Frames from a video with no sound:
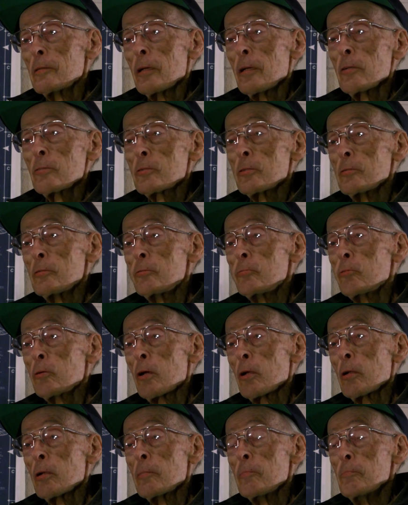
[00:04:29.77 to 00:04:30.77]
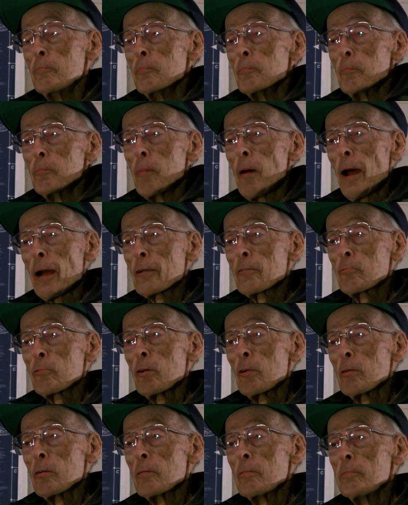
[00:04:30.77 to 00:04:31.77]
used to drill
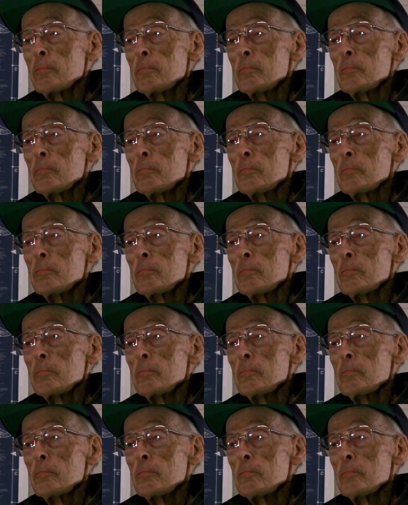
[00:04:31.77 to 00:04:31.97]
the